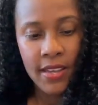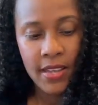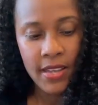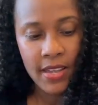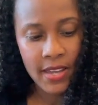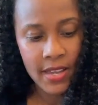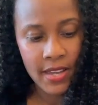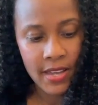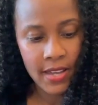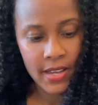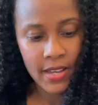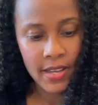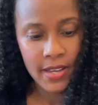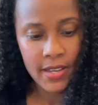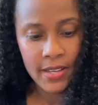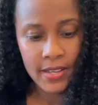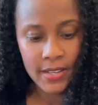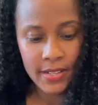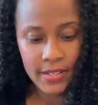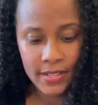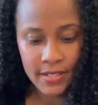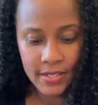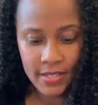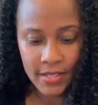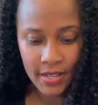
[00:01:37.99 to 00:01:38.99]

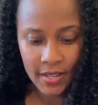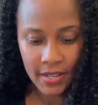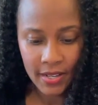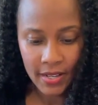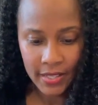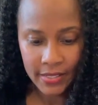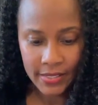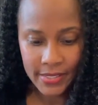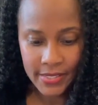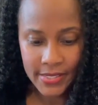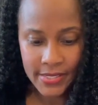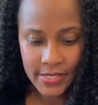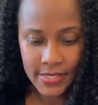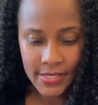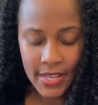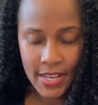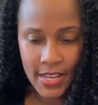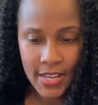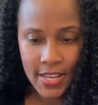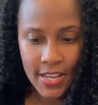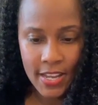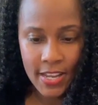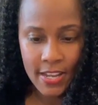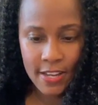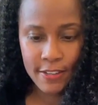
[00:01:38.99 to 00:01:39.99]
And let's
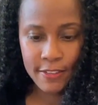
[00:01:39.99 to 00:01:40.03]
see,